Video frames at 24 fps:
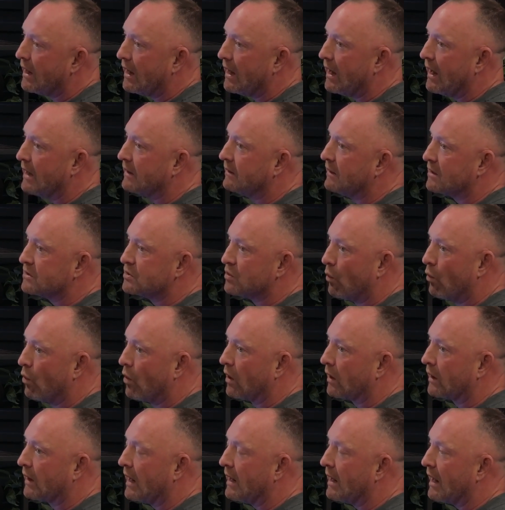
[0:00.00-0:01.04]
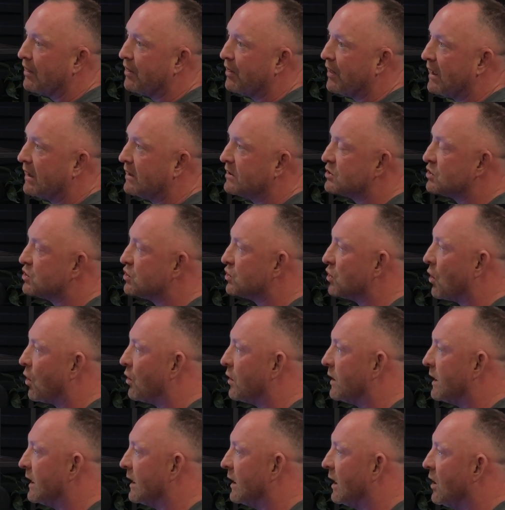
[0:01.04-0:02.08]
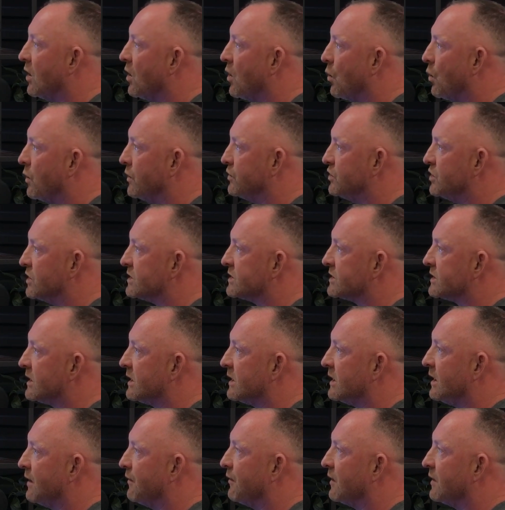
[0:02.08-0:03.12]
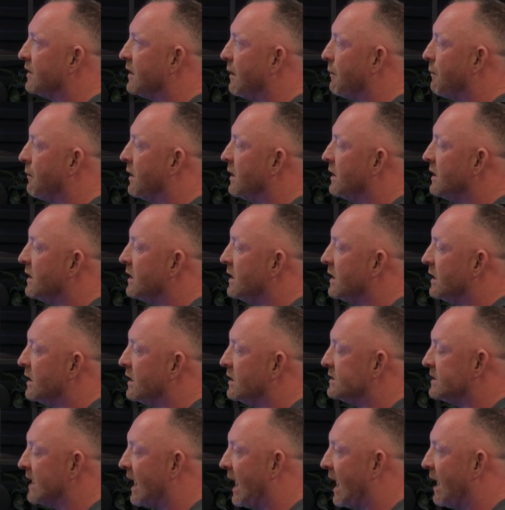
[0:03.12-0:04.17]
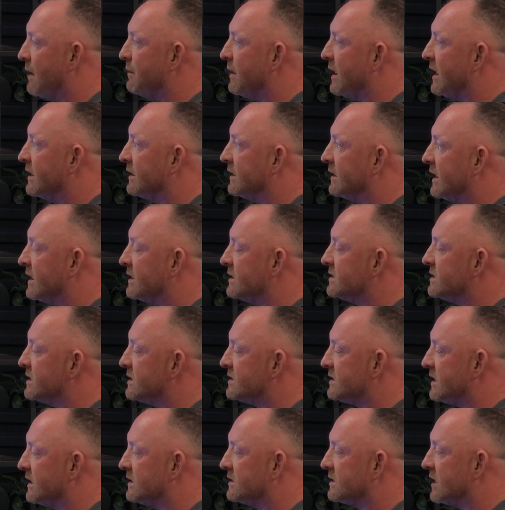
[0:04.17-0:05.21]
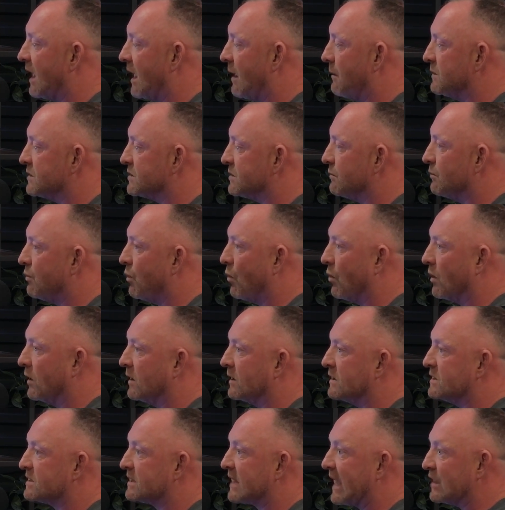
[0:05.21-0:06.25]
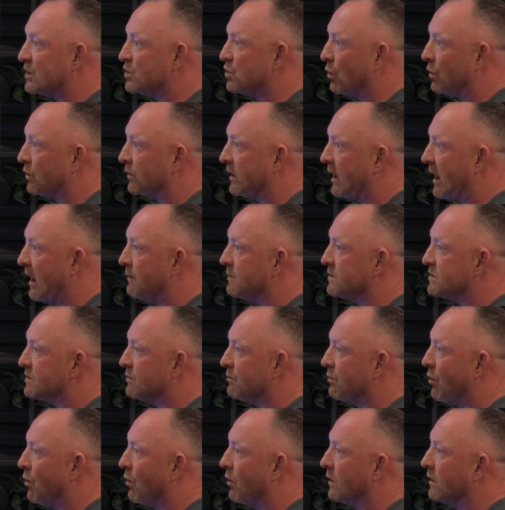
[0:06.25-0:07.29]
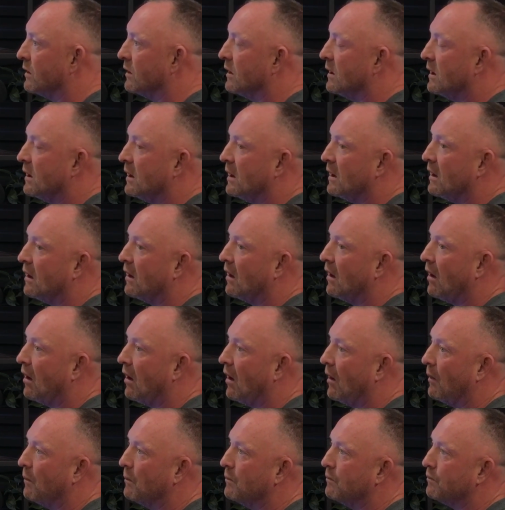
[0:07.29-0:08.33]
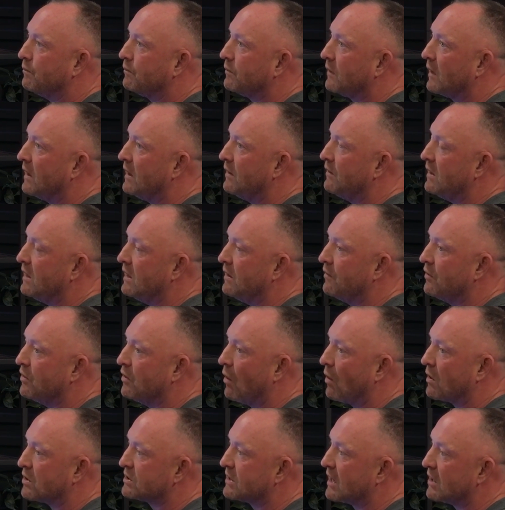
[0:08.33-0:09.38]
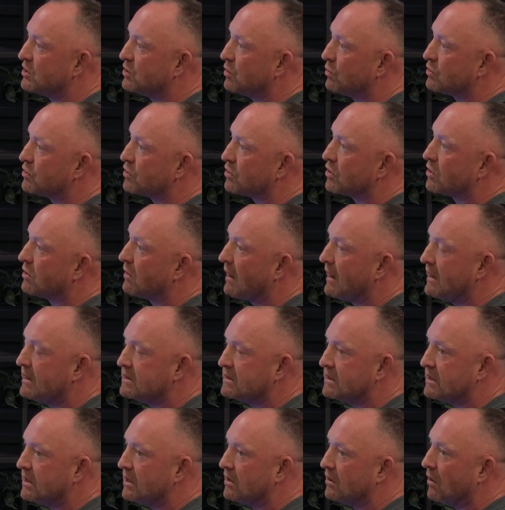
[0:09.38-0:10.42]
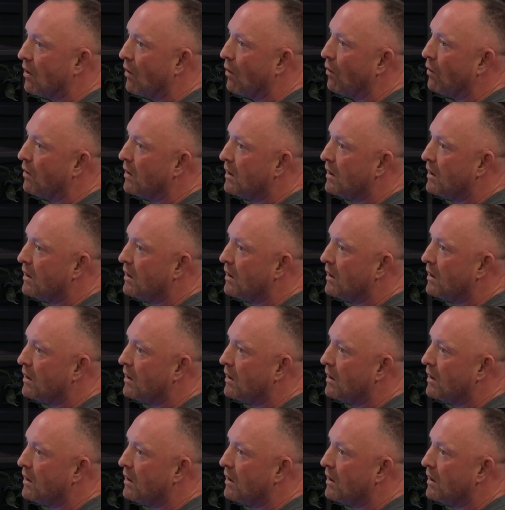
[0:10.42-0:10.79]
It doesn't work. And I think starting with just giving them time, and consistent time is important. Scheduled time is important. Even though our schedules are crazy, you know,